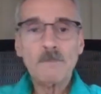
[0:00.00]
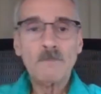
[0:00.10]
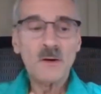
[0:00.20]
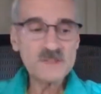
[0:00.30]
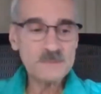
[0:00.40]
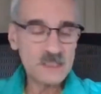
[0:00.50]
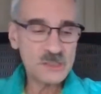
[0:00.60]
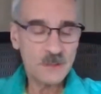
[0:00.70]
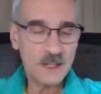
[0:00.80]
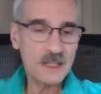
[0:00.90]
Most of my
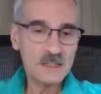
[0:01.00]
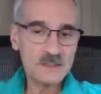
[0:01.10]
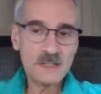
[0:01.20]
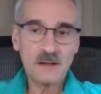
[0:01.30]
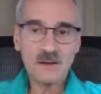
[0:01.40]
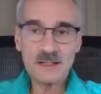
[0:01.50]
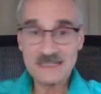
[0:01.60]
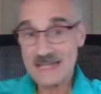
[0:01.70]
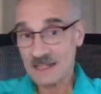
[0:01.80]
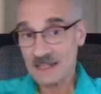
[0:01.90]
trading is done on a
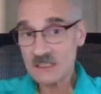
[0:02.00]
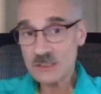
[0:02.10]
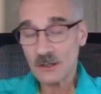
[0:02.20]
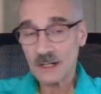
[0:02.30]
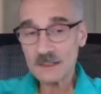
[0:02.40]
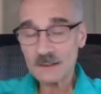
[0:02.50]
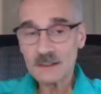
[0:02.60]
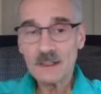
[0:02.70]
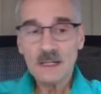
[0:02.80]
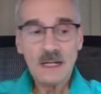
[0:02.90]
daily chart,
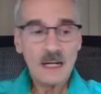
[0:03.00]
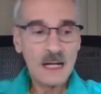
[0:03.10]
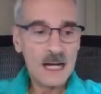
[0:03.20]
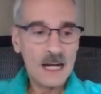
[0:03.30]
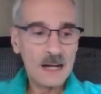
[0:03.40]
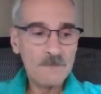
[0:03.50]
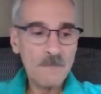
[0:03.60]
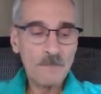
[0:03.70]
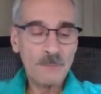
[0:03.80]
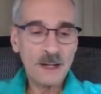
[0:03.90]
uh,
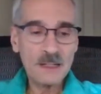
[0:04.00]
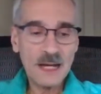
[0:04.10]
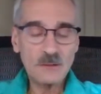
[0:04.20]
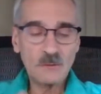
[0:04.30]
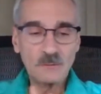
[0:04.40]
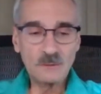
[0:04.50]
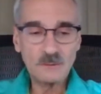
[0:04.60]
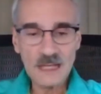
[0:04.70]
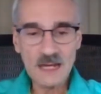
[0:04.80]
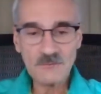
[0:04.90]
but I know
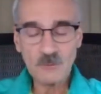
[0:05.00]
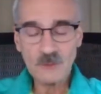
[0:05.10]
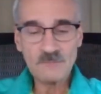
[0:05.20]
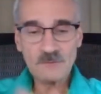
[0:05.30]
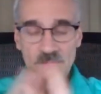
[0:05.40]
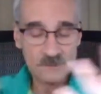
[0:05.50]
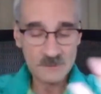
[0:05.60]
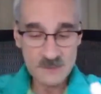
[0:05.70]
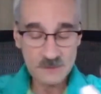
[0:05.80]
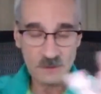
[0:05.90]
a lot of it. We have
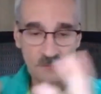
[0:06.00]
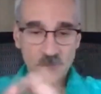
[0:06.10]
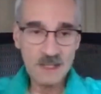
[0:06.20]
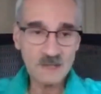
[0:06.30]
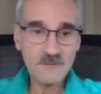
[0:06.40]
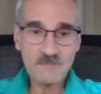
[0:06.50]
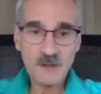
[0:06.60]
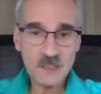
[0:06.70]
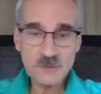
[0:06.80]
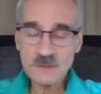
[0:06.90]
students from eighty-five
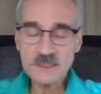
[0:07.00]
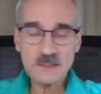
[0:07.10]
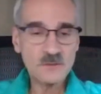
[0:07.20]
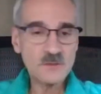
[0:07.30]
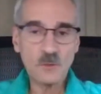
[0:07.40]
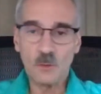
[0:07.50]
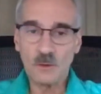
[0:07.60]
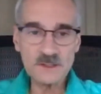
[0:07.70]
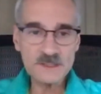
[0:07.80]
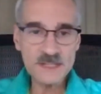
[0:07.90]
countries. They use
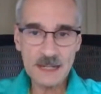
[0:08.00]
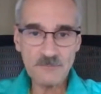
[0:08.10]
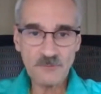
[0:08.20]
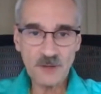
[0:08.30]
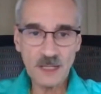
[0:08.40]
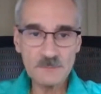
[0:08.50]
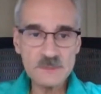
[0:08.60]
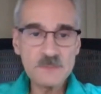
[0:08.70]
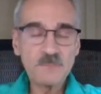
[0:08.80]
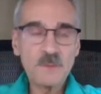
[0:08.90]
all the time
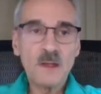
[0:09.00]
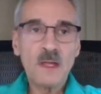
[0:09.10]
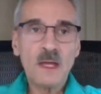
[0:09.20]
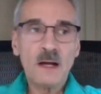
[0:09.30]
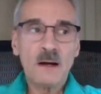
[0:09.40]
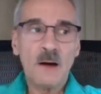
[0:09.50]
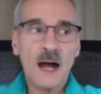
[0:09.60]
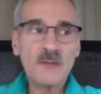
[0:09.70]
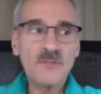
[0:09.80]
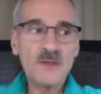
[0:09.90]
frames.
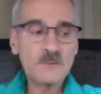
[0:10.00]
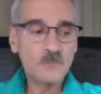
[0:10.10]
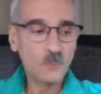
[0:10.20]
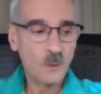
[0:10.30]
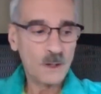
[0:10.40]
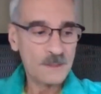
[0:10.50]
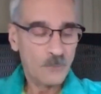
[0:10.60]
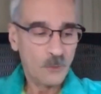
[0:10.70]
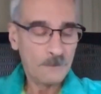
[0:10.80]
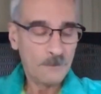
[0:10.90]
I think one of the
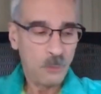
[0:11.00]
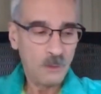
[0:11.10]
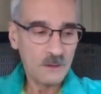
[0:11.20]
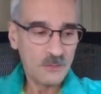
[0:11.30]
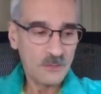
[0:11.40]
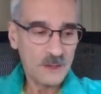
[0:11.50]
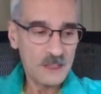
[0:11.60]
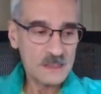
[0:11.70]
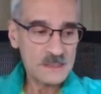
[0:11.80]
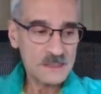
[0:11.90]
more important
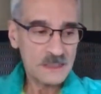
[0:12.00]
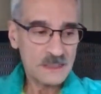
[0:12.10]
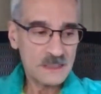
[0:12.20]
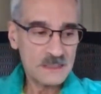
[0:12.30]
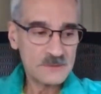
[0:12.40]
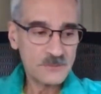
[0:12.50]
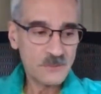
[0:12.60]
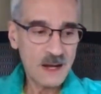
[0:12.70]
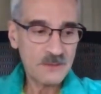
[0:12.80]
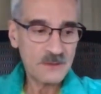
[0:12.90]
things is
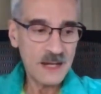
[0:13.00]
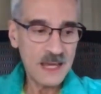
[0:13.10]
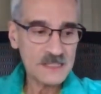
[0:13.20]
rather than